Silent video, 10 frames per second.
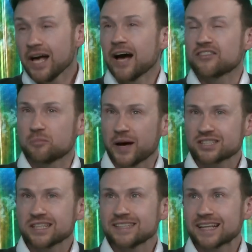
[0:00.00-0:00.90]

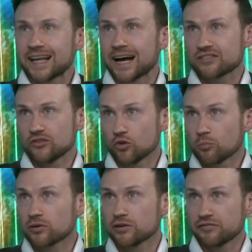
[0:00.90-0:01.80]
especially the last
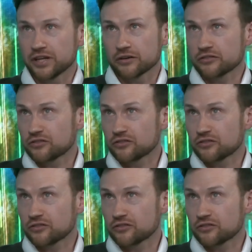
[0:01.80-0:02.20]
number of years.